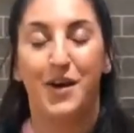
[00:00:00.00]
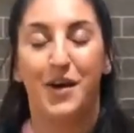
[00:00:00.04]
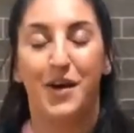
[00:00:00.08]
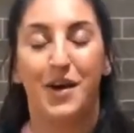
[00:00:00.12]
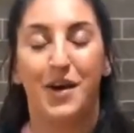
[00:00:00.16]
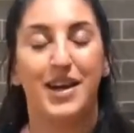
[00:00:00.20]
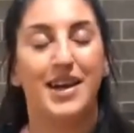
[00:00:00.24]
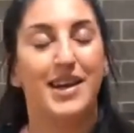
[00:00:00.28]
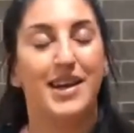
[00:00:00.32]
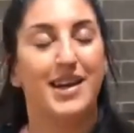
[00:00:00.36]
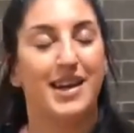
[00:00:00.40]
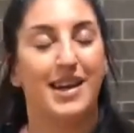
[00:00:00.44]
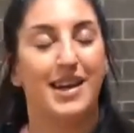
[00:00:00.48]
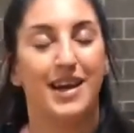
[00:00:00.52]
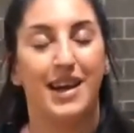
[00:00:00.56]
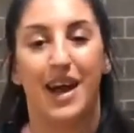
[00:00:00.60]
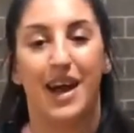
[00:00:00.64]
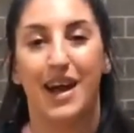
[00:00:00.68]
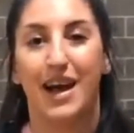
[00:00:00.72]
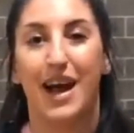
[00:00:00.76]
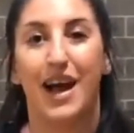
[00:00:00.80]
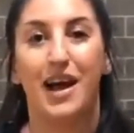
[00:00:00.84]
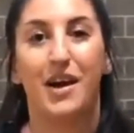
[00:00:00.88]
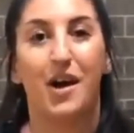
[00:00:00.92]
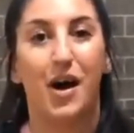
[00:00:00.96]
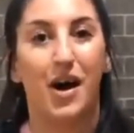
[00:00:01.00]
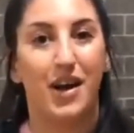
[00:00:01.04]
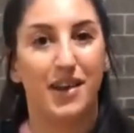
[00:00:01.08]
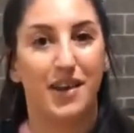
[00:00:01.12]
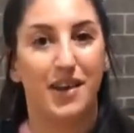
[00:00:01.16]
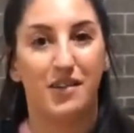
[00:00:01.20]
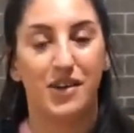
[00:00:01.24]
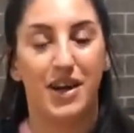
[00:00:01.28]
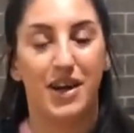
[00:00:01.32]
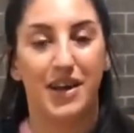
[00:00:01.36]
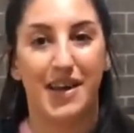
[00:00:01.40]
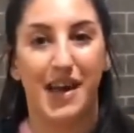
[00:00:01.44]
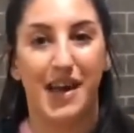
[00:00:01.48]
Honestly, like, I can't
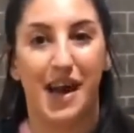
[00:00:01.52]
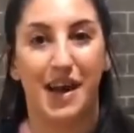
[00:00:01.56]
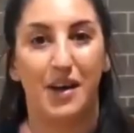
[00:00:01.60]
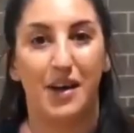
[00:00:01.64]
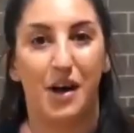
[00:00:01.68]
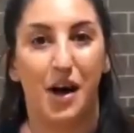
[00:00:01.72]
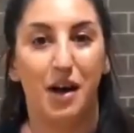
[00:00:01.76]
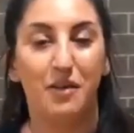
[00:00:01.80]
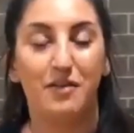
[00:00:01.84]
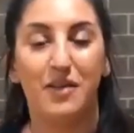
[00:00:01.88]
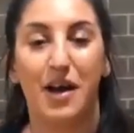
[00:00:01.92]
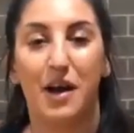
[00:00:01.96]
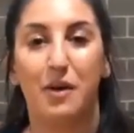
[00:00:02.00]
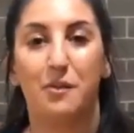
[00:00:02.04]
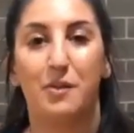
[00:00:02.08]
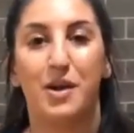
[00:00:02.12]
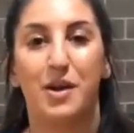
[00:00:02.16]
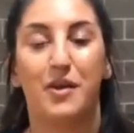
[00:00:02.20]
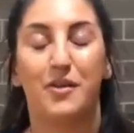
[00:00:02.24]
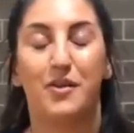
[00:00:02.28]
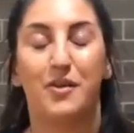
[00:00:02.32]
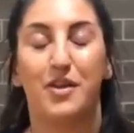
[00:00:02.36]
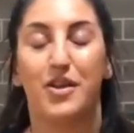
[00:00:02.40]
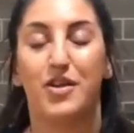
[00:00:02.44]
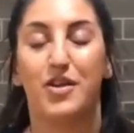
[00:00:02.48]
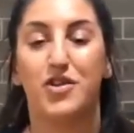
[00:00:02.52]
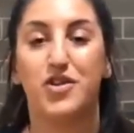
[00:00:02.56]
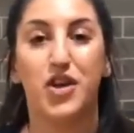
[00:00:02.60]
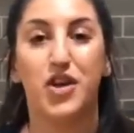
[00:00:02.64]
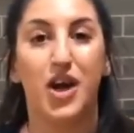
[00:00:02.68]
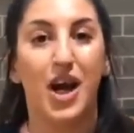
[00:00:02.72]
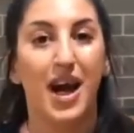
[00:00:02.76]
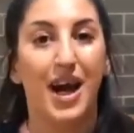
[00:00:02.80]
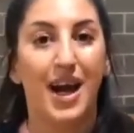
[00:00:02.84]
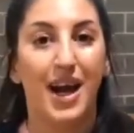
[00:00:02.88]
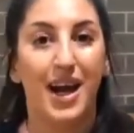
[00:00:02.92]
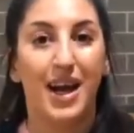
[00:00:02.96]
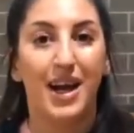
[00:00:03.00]
stress that enough. Like, when you're on the
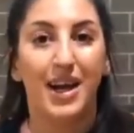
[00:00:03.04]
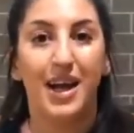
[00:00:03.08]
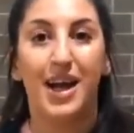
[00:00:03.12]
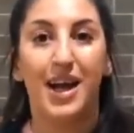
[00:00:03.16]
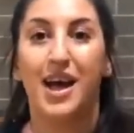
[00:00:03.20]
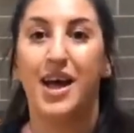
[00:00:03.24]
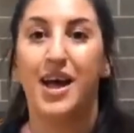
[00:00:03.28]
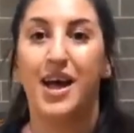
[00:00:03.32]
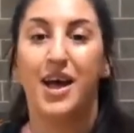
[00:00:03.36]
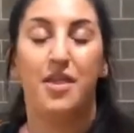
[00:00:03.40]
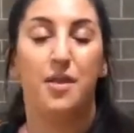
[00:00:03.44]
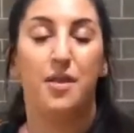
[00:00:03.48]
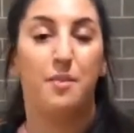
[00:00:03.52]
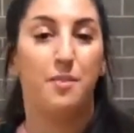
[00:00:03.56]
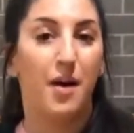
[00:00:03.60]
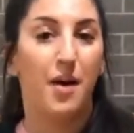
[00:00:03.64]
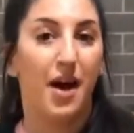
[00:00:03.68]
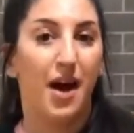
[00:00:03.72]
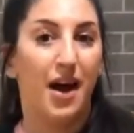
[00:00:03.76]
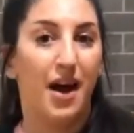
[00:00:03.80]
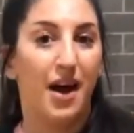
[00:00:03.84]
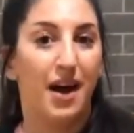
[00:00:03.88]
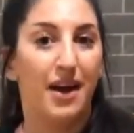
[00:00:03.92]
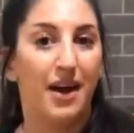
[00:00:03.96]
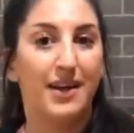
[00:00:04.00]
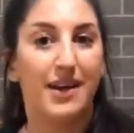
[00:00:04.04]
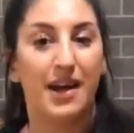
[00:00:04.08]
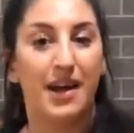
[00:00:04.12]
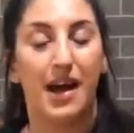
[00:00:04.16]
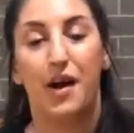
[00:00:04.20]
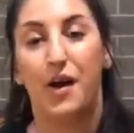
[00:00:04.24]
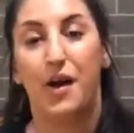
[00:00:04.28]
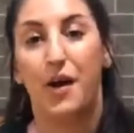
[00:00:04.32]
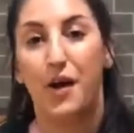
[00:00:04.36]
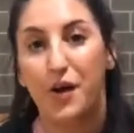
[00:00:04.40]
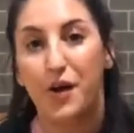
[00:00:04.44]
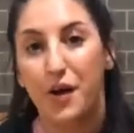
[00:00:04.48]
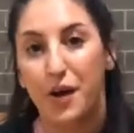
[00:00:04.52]
train, the bus, at
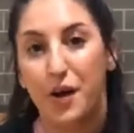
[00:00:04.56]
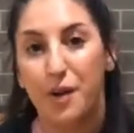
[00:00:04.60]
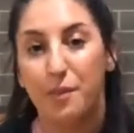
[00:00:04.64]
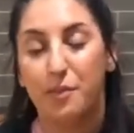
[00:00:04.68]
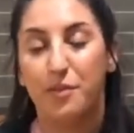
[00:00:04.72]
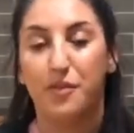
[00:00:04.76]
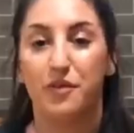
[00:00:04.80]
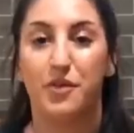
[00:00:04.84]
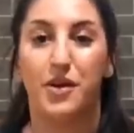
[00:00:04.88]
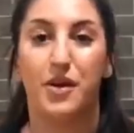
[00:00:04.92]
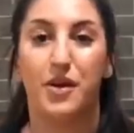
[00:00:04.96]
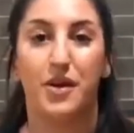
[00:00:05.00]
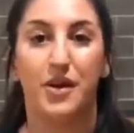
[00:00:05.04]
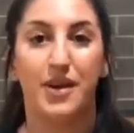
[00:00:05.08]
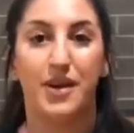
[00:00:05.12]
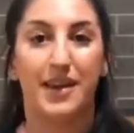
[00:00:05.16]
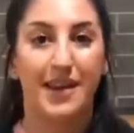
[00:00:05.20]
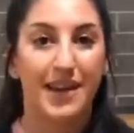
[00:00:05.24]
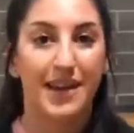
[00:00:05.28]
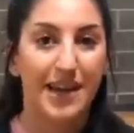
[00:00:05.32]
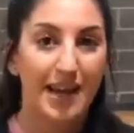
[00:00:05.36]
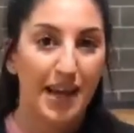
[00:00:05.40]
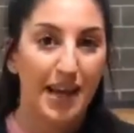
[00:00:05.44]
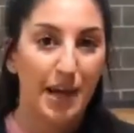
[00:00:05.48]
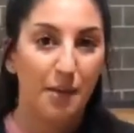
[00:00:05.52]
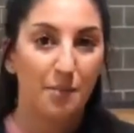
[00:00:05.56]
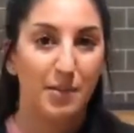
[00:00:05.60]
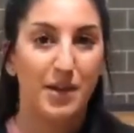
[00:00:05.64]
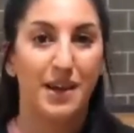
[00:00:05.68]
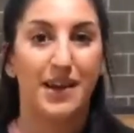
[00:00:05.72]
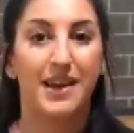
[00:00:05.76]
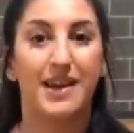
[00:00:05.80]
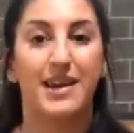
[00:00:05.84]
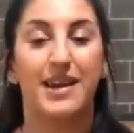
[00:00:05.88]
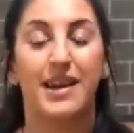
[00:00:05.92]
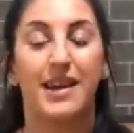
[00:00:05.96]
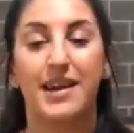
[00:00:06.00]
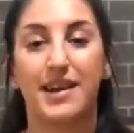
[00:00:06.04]
home, before you go to sleep,
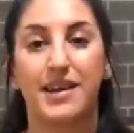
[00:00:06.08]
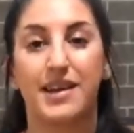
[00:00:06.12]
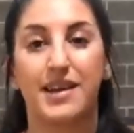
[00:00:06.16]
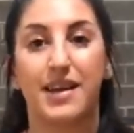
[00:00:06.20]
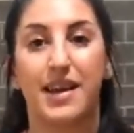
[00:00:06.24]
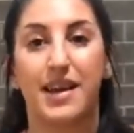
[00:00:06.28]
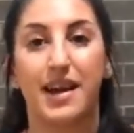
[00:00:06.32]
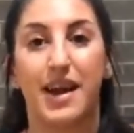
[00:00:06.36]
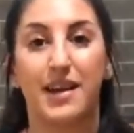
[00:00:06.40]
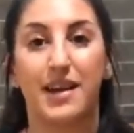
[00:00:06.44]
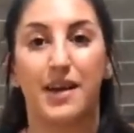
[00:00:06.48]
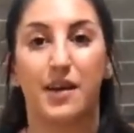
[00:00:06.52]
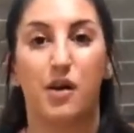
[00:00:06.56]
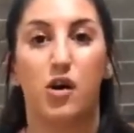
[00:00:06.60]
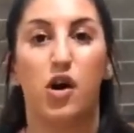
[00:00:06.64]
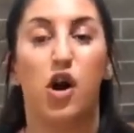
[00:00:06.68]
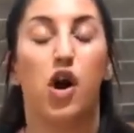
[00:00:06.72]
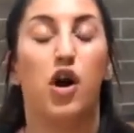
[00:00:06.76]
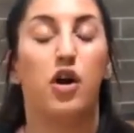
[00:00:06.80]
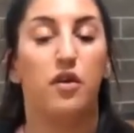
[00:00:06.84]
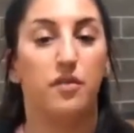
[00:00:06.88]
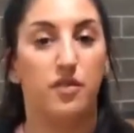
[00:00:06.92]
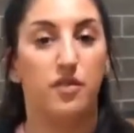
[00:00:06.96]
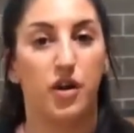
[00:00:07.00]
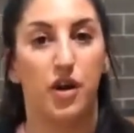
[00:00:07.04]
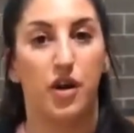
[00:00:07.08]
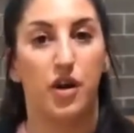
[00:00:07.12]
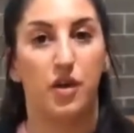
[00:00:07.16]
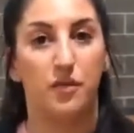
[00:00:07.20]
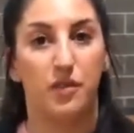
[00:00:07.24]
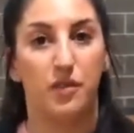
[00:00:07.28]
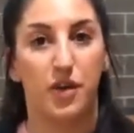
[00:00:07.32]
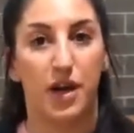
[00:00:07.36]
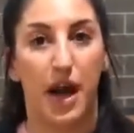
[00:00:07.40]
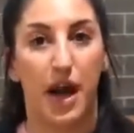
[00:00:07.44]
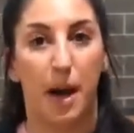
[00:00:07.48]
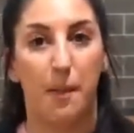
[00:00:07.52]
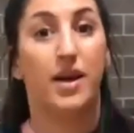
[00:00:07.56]
just listen to that song over and
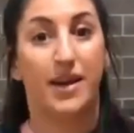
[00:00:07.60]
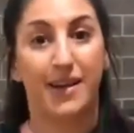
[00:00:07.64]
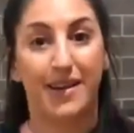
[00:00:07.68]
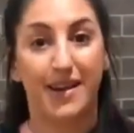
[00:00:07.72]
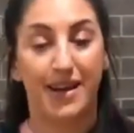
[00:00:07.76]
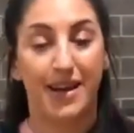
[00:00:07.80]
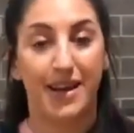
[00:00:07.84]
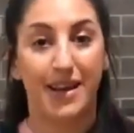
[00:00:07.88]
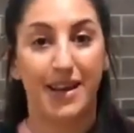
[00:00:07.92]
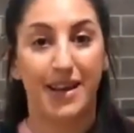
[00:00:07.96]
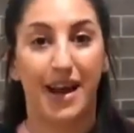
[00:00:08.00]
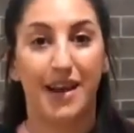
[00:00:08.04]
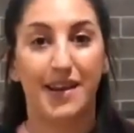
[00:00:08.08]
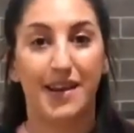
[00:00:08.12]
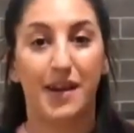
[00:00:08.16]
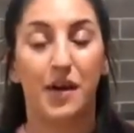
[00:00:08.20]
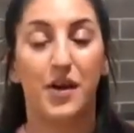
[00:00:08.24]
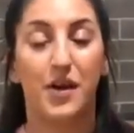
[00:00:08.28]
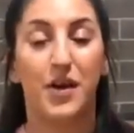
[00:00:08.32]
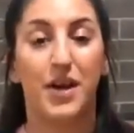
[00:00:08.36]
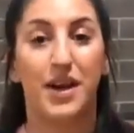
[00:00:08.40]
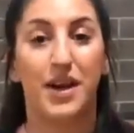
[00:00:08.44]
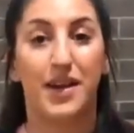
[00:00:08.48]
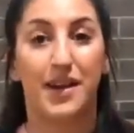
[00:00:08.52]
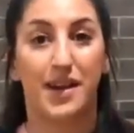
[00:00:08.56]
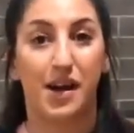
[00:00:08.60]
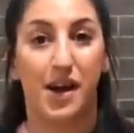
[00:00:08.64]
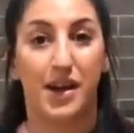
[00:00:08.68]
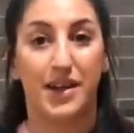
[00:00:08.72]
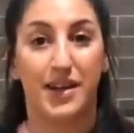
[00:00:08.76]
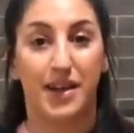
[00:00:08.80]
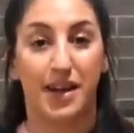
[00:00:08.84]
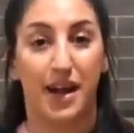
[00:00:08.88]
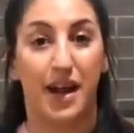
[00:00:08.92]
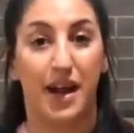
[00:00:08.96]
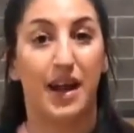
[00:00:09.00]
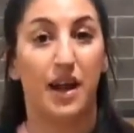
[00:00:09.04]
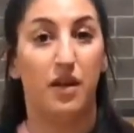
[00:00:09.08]
over again. Honestly, that's how you're going to start
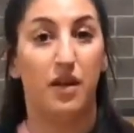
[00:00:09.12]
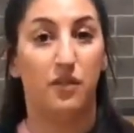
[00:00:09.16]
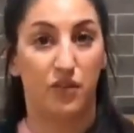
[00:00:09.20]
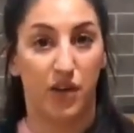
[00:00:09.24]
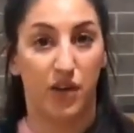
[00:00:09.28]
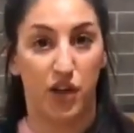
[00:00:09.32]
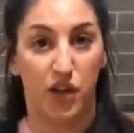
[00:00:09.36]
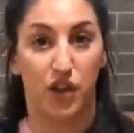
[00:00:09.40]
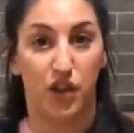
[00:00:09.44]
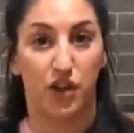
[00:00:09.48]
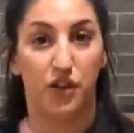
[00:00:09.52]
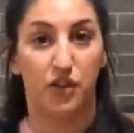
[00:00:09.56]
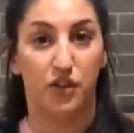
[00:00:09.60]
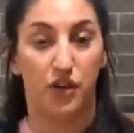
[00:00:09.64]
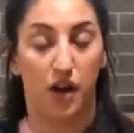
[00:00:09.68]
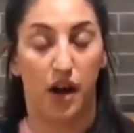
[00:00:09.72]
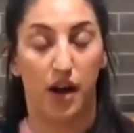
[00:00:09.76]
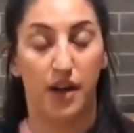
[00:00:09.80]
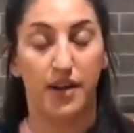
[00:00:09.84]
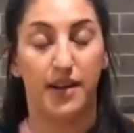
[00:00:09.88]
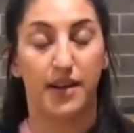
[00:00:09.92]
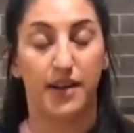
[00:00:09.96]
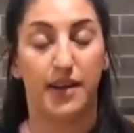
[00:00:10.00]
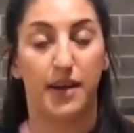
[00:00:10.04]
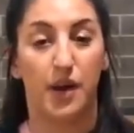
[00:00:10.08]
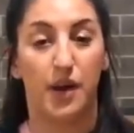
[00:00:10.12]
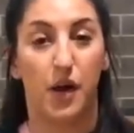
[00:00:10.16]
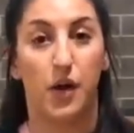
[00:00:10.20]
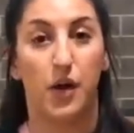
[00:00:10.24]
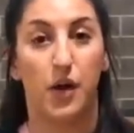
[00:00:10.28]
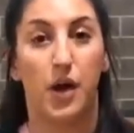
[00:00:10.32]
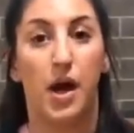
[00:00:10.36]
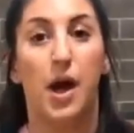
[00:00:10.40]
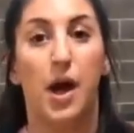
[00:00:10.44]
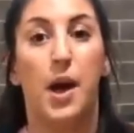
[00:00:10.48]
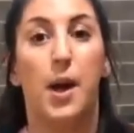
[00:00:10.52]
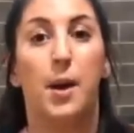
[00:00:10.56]
to like envision the dance. So